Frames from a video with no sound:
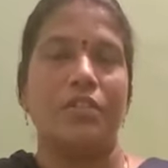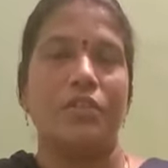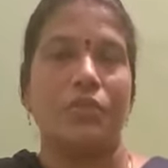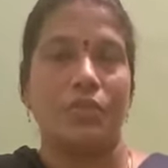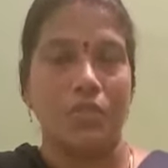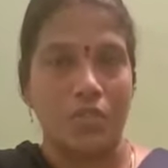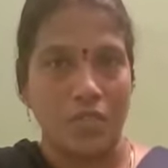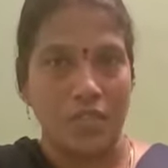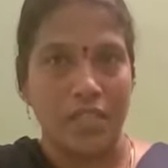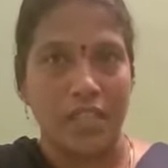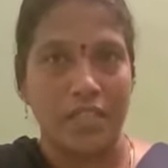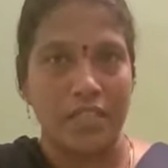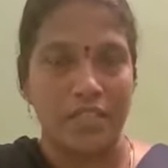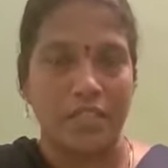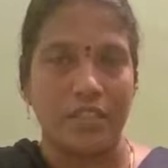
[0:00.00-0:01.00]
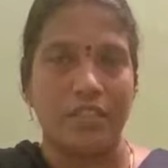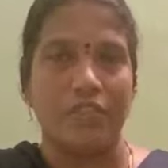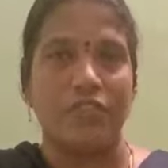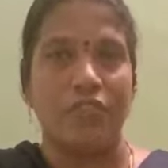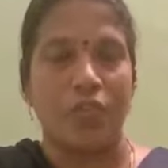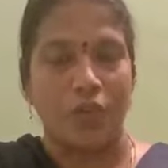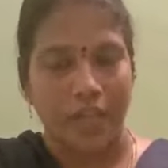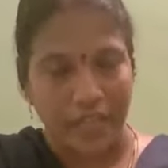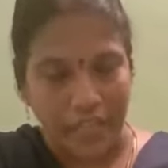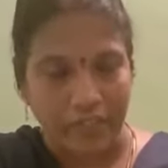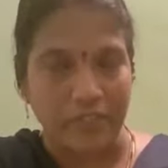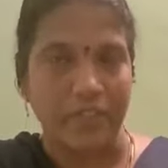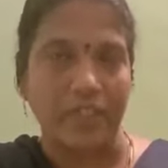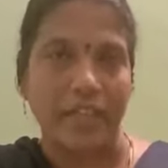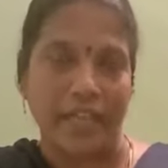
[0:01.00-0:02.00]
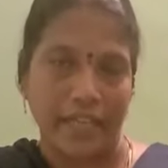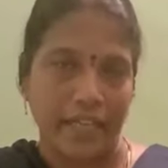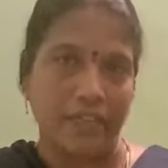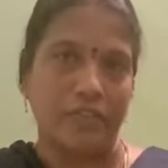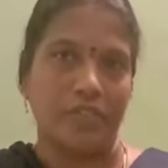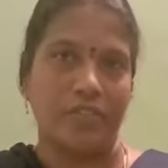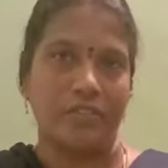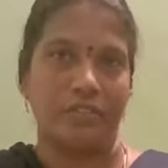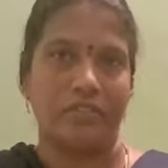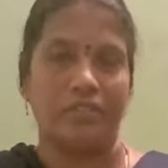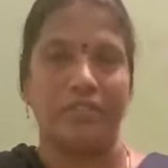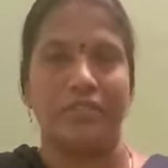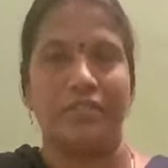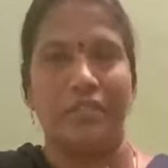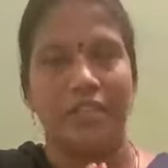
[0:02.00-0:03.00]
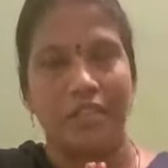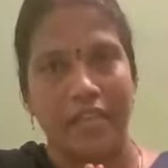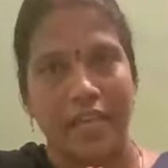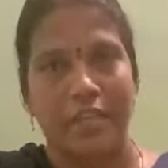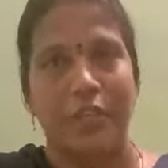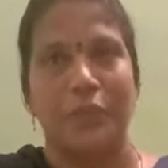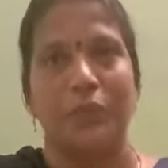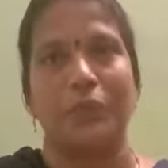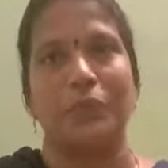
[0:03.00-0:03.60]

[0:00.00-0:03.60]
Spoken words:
to the society forever and ever. Thank